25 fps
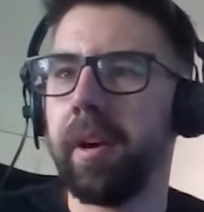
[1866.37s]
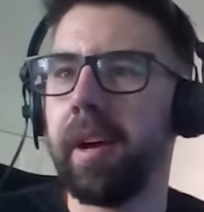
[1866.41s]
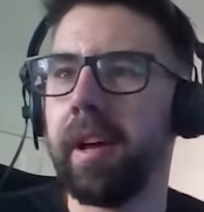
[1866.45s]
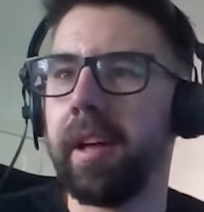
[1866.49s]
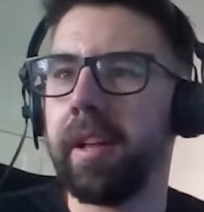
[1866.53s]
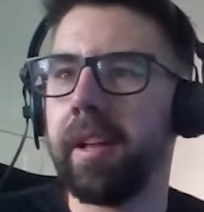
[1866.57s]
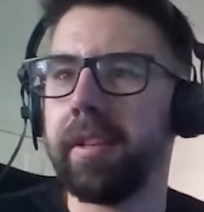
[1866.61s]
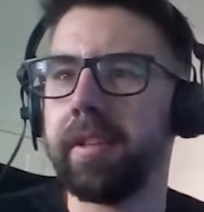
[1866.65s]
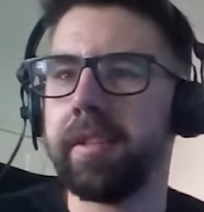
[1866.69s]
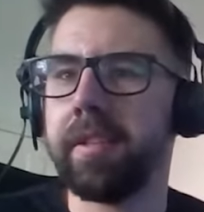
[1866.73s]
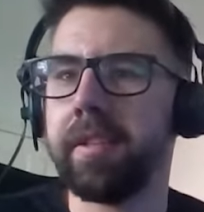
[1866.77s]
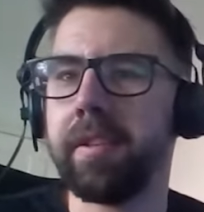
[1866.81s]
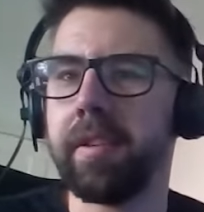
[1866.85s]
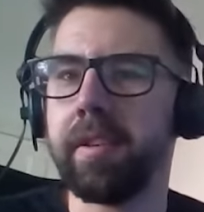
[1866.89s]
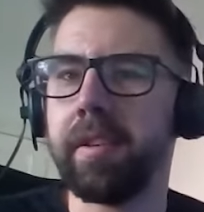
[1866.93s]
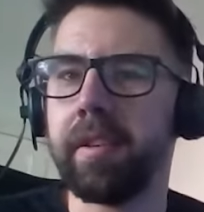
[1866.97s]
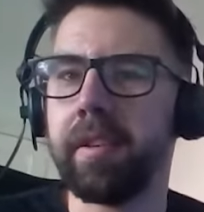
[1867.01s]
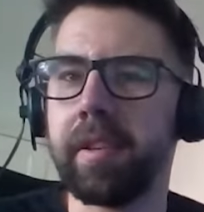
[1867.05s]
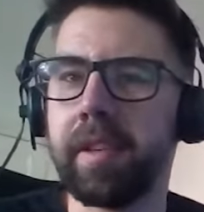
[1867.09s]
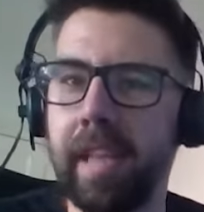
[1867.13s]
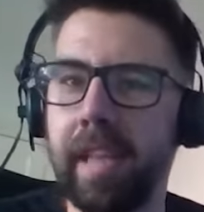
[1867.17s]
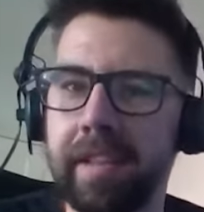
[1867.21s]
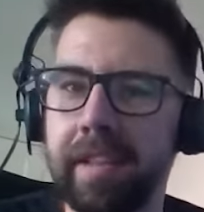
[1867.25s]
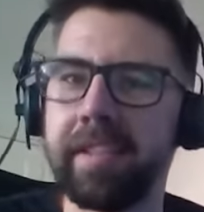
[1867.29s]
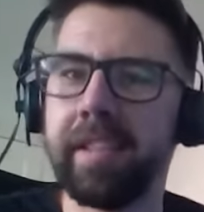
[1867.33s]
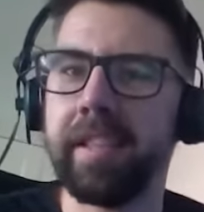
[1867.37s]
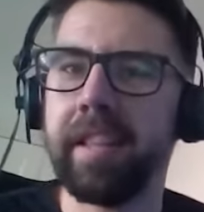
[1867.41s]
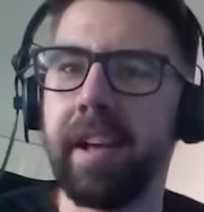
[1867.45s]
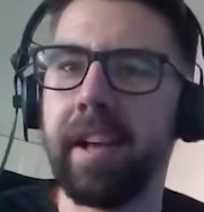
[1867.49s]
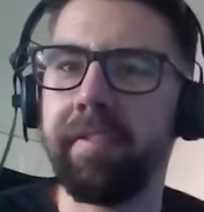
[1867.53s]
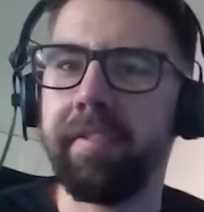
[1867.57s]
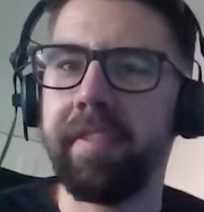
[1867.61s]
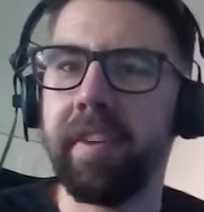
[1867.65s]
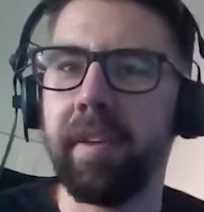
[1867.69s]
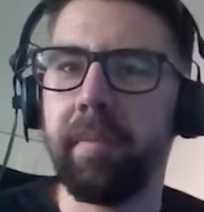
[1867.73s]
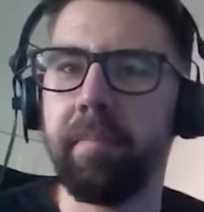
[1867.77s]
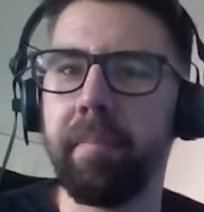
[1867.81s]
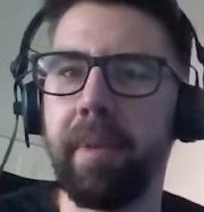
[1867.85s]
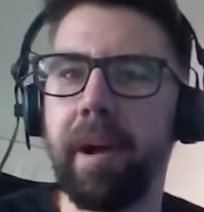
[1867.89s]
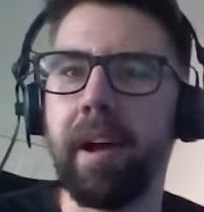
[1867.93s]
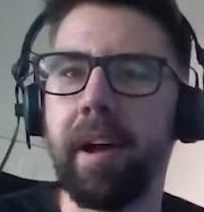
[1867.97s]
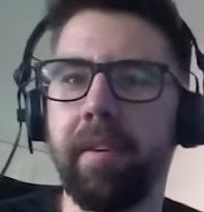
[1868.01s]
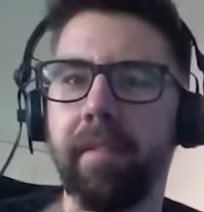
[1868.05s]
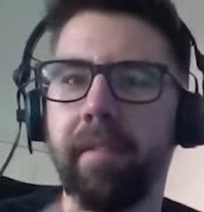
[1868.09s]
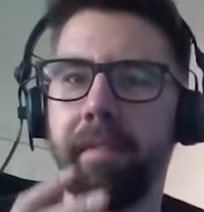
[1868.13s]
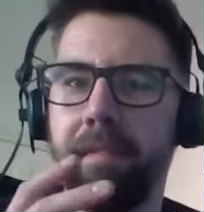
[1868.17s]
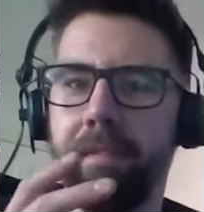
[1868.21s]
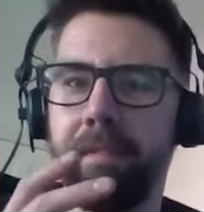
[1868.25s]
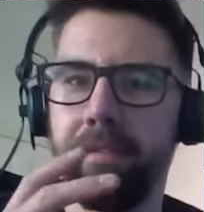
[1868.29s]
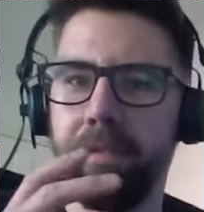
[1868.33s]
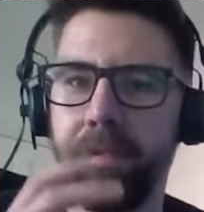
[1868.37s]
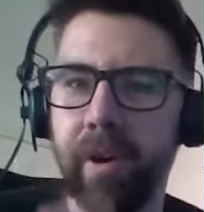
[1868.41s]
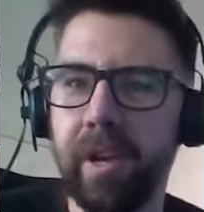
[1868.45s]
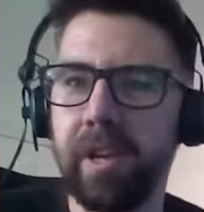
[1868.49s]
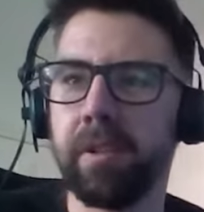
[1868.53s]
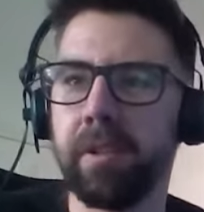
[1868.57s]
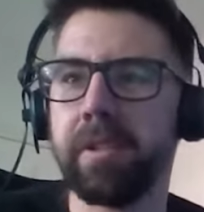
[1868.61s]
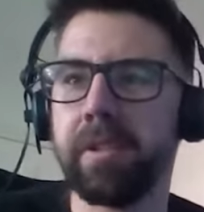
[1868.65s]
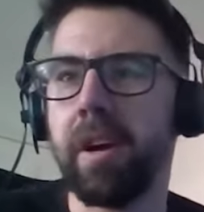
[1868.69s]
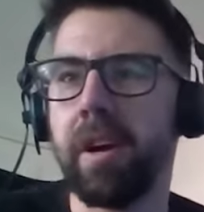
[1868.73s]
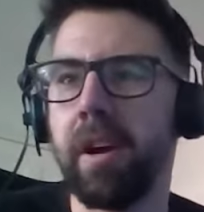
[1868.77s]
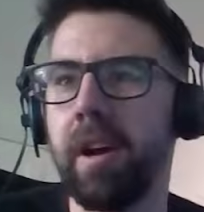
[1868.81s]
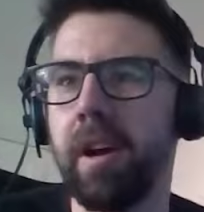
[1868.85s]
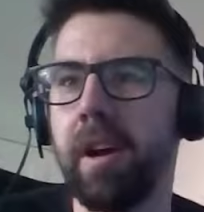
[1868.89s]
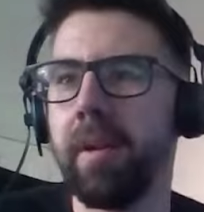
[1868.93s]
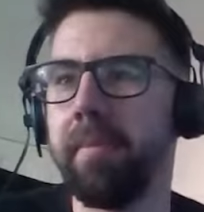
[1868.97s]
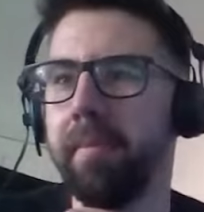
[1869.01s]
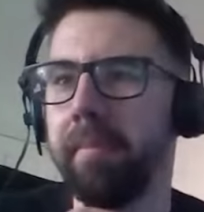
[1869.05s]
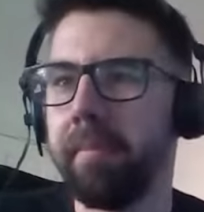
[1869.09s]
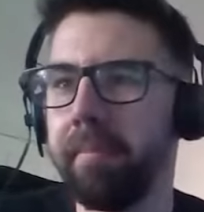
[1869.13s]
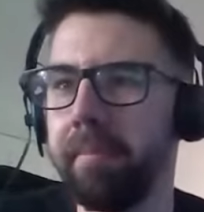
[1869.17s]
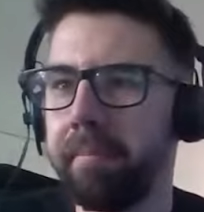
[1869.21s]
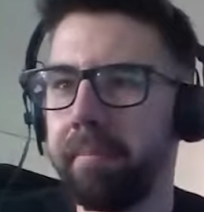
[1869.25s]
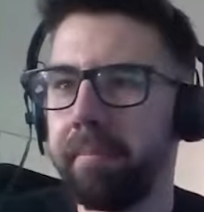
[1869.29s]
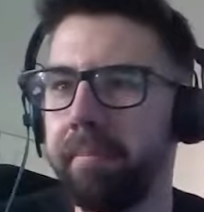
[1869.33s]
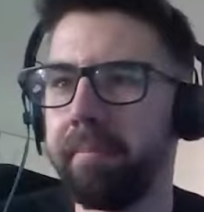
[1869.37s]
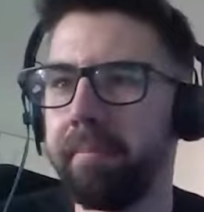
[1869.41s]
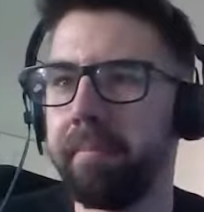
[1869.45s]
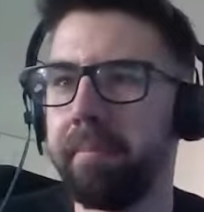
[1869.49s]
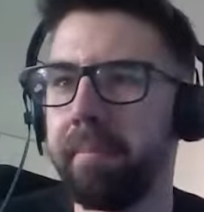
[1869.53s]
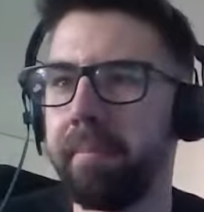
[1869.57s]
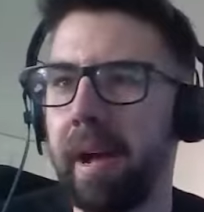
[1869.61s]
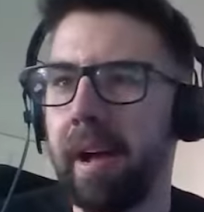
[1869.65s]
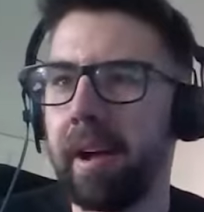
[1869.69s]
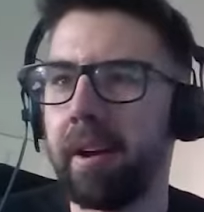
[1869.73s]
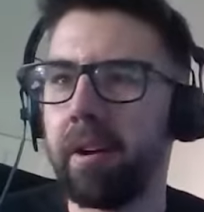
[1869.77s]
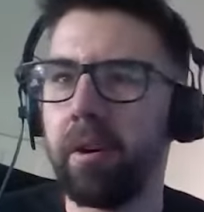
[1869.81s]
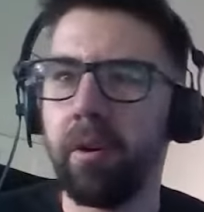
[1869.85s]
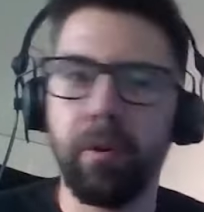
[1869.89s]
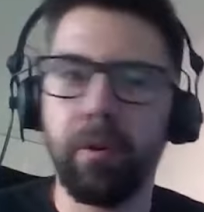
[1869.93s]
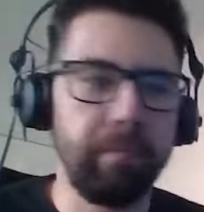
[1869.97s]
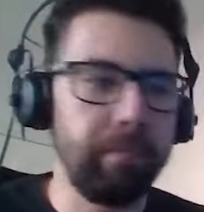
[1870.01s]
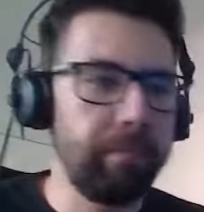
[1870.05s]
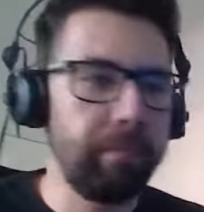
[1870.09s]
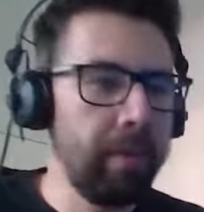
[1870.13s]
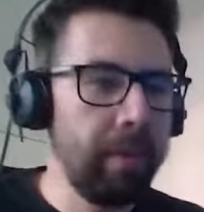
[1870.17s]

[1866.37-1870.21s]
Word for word: And getting that feedback real time back on,